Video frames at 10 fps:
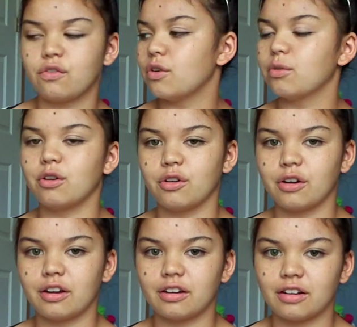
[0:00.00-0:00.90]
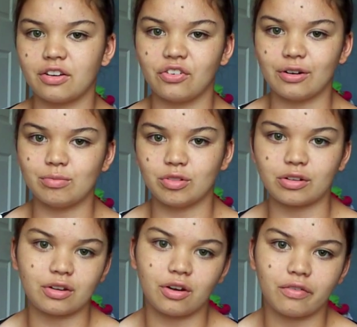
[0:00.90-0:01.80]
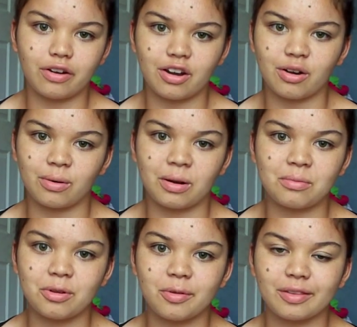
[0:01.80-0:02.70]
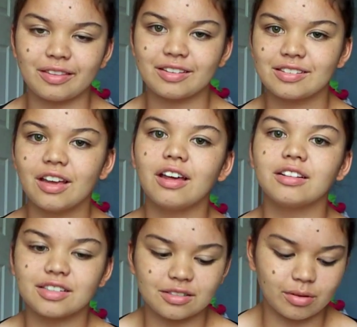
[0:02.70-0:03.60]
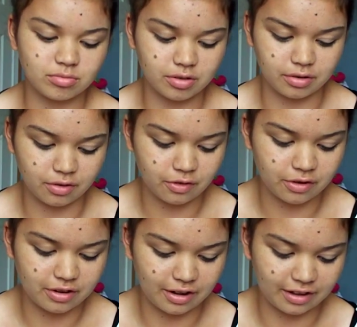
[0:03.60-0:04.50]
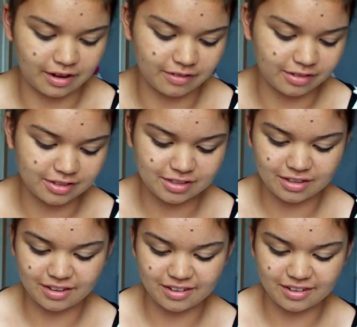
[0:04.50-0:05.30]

you're wondering if I'm looking over here when I'm doing this, it's because my mirror's over here and I can't really see.